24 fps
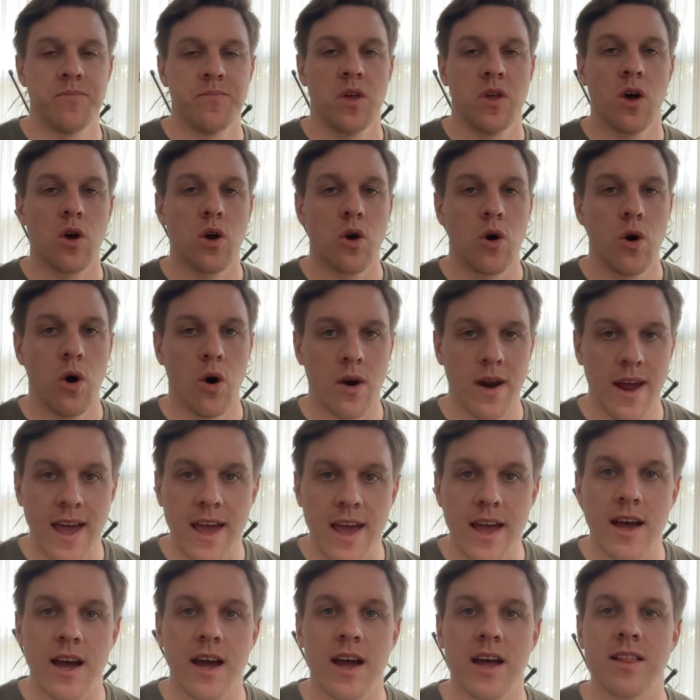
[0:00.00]
Kore.
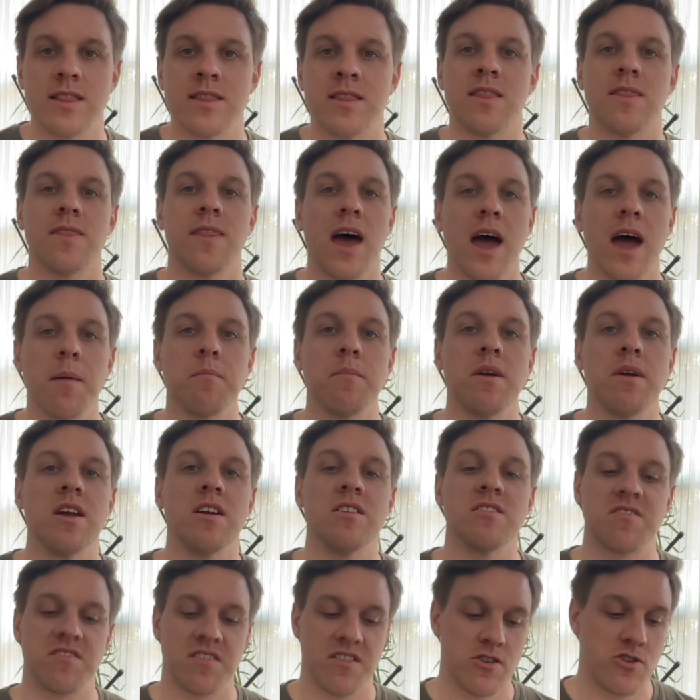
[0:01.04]
And that
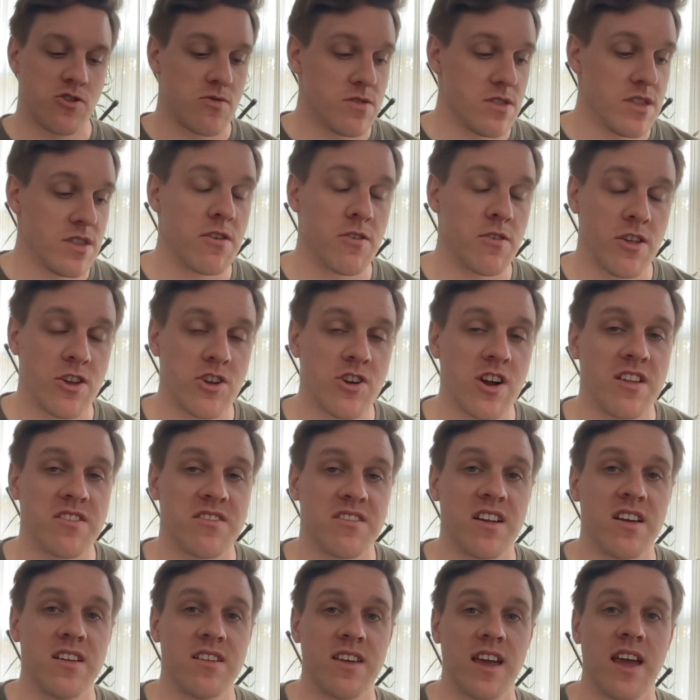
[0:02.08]
means, literally
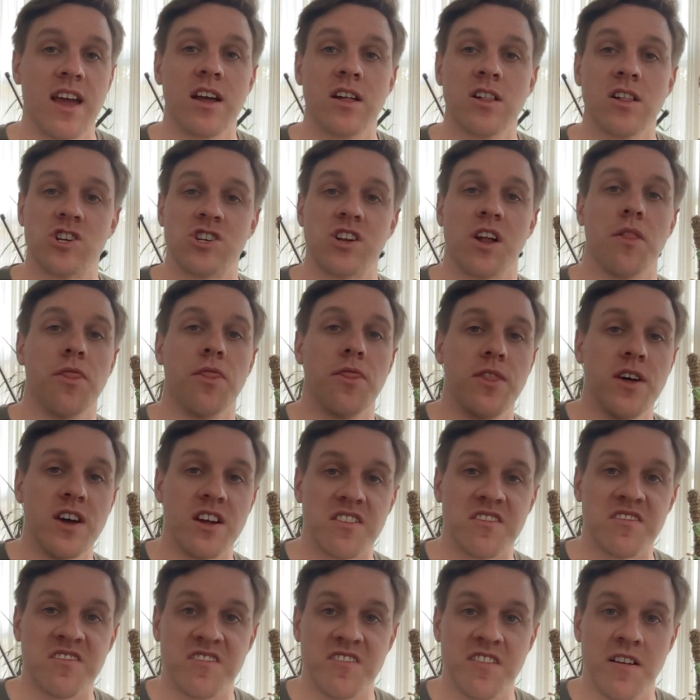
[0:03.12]
translated to English,
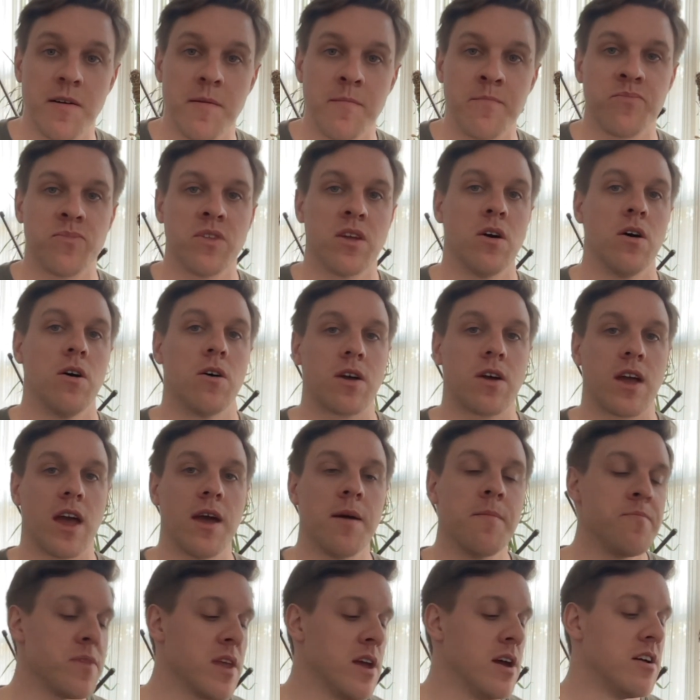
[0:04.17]
this. Okay?
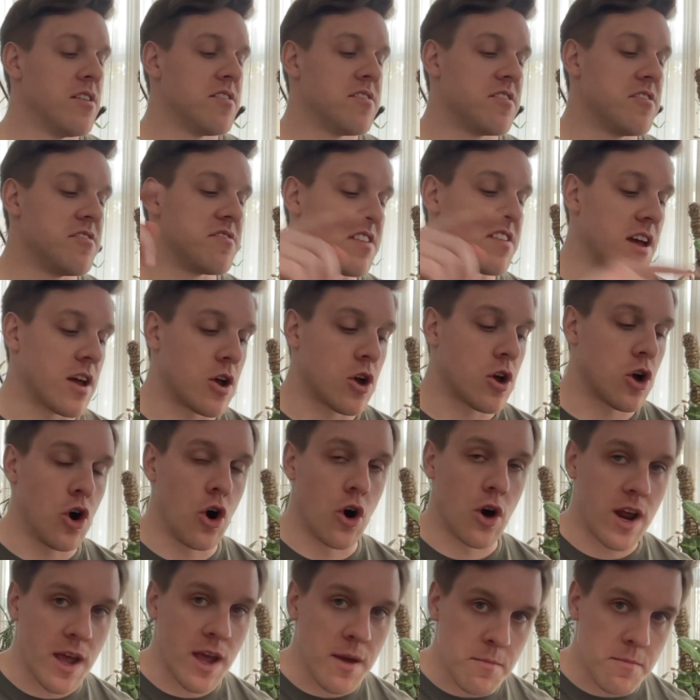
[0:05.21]
So you say
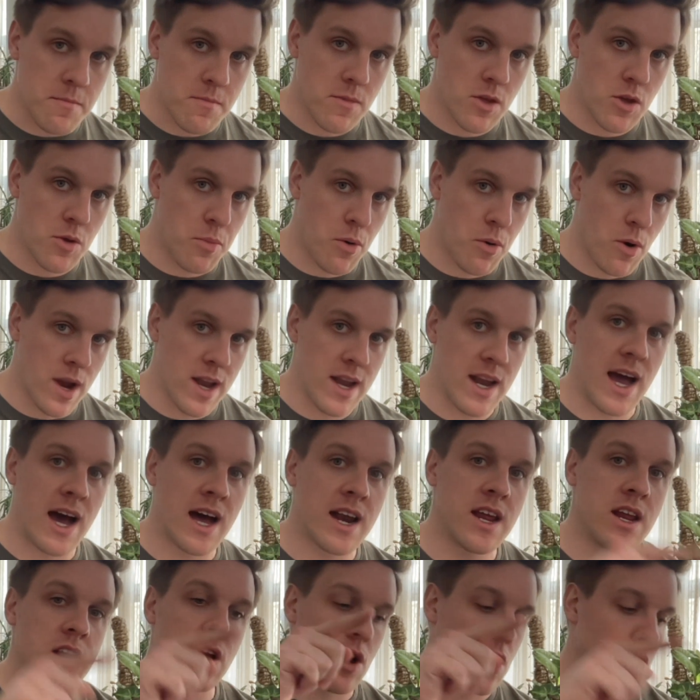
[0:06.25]
kore, you point at
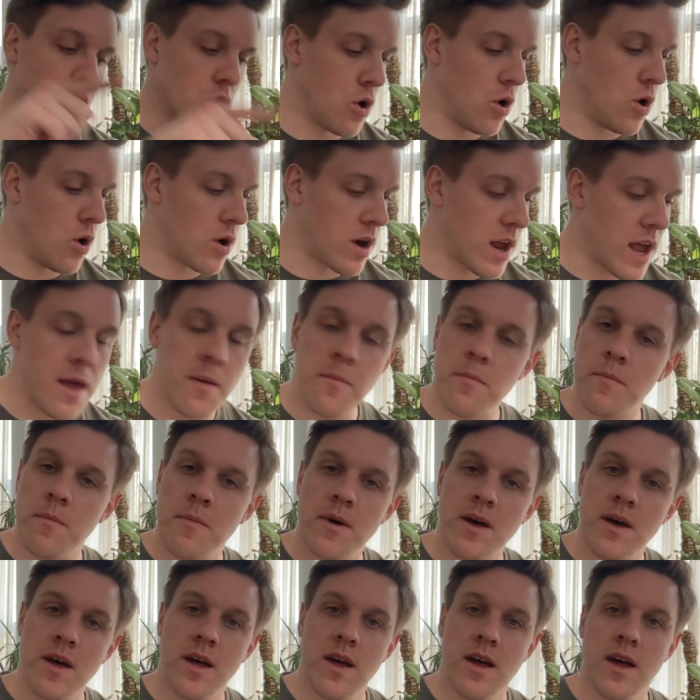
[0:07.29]
it, kore.
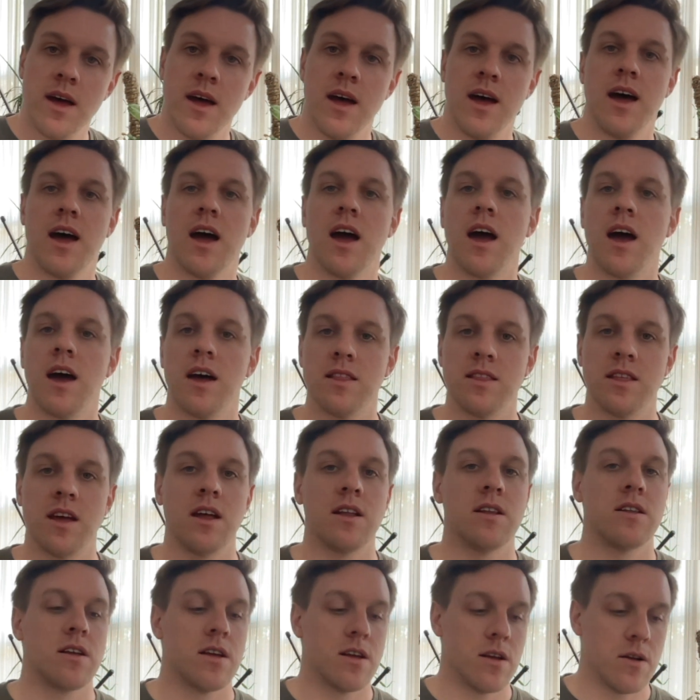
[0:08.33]
And
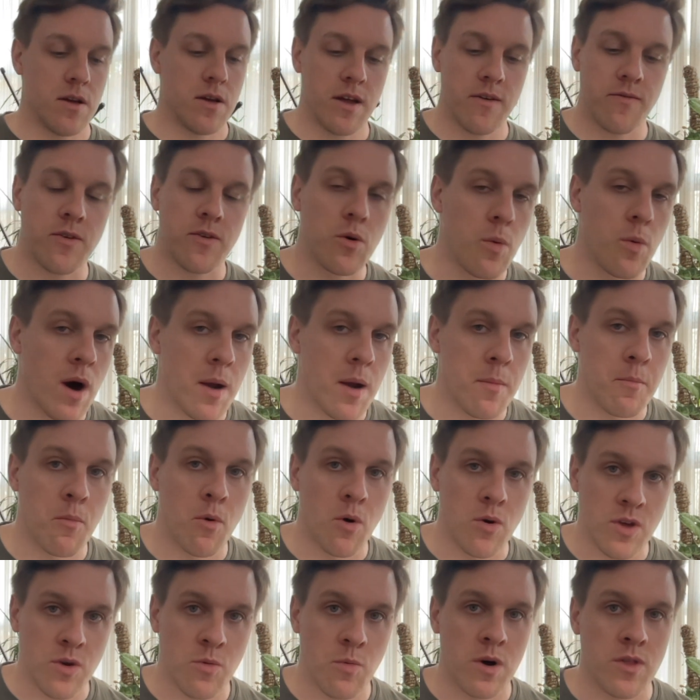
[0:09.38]
then if you want more
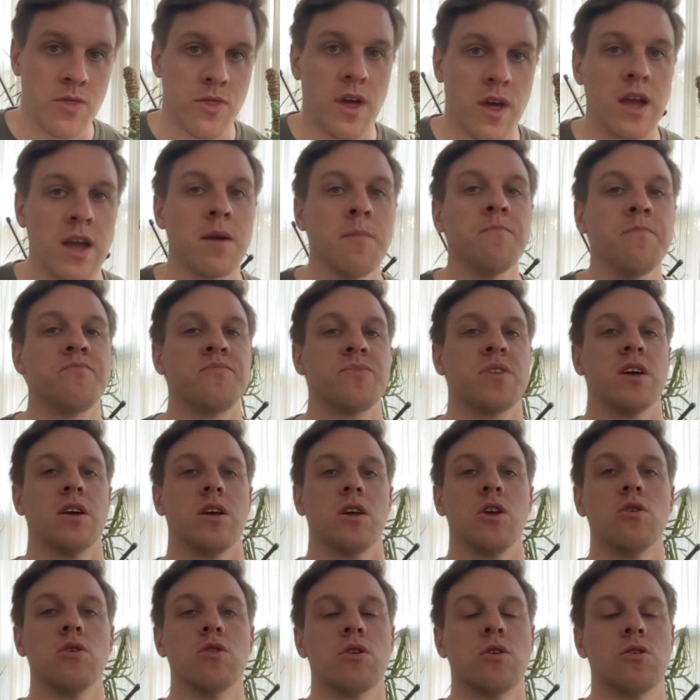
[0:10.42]
than one thing,
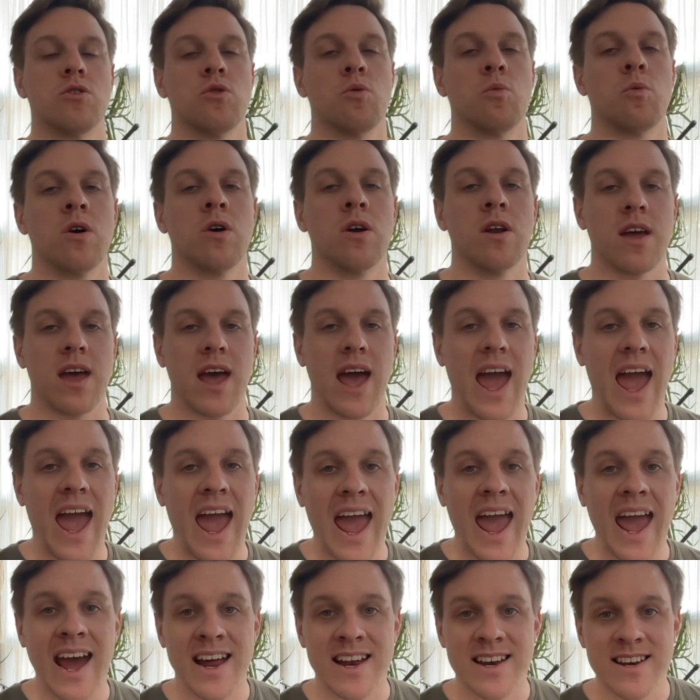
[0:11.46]
you learn the word
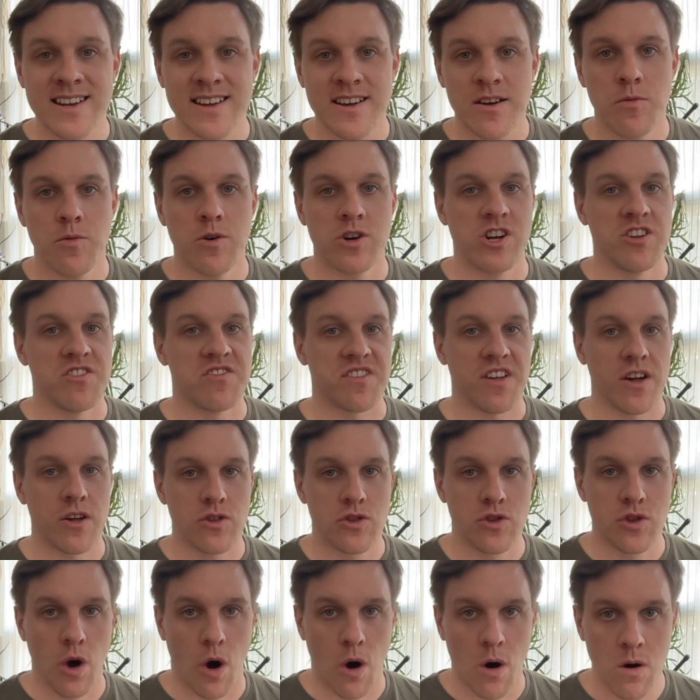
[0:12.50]
and, which is
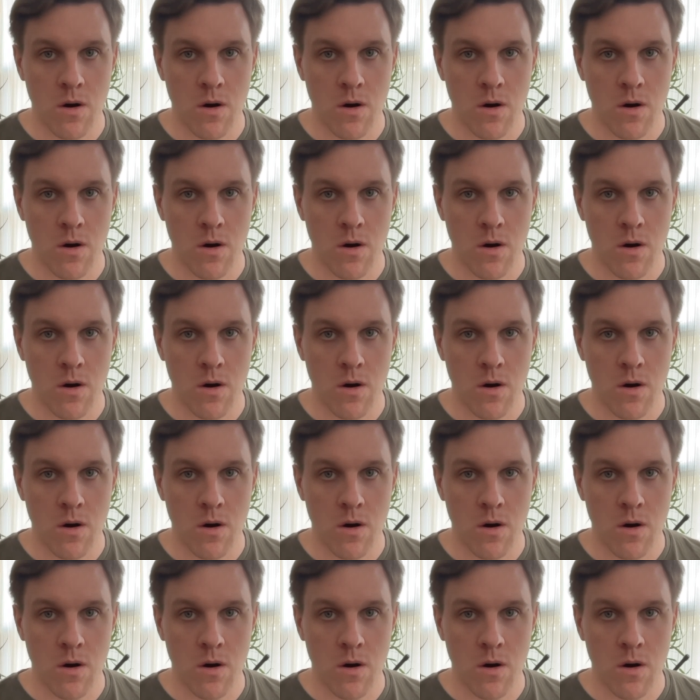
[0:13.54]
to.